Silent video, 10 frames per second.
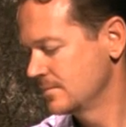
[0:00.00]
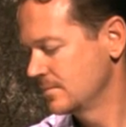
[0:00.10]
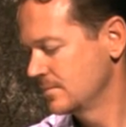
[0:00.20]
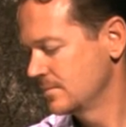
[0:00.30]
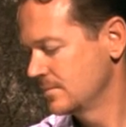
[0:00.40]

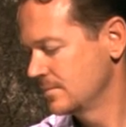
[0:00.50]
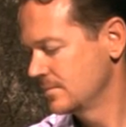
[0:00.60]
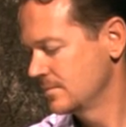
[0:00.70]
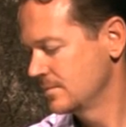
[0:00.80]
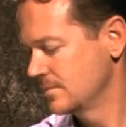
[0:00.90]

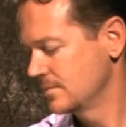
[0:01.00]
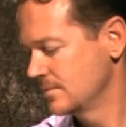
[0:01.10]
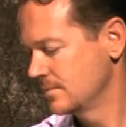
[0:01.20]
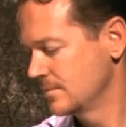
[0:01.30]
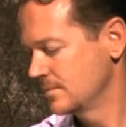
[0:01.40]

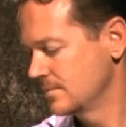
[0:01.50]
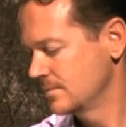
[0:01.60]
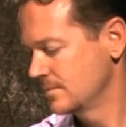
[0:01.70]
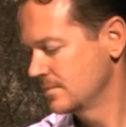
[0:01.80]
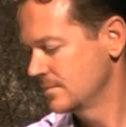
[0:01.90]

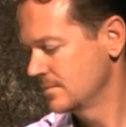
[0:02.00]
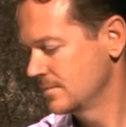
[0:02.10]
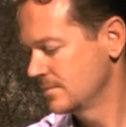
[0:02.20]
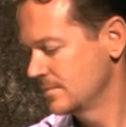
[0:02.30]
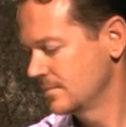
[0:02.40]

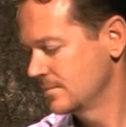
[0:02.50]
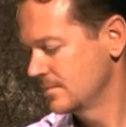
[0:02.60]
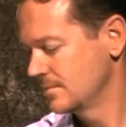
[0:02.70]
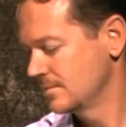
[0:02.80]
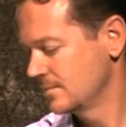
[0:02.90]

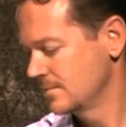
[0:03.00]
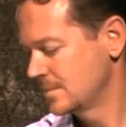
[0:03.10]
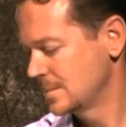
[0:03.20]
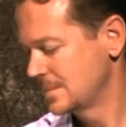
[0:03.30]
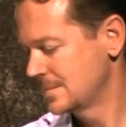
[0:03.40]

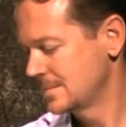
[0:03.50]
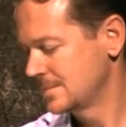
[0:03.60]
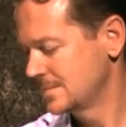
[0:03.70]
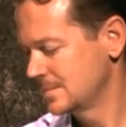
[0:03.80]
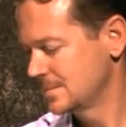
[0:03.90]

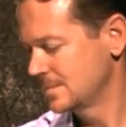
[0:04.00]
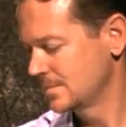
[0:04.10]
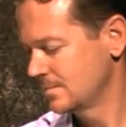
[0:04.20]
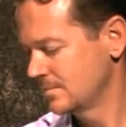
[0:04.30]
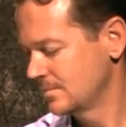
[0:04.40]

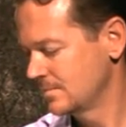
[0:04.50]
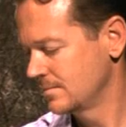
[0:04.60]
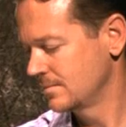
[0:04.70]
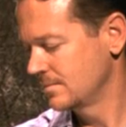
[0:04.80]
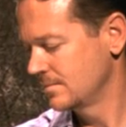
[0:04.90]

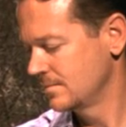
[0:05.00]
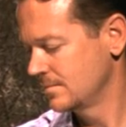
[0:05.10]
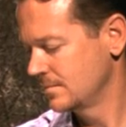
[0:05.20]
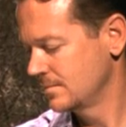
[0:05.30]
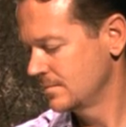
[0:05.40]

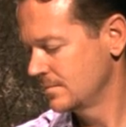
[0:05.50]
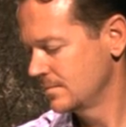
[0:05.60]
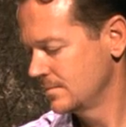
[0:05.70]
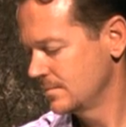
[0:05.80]
No words are spoken by the person on screen.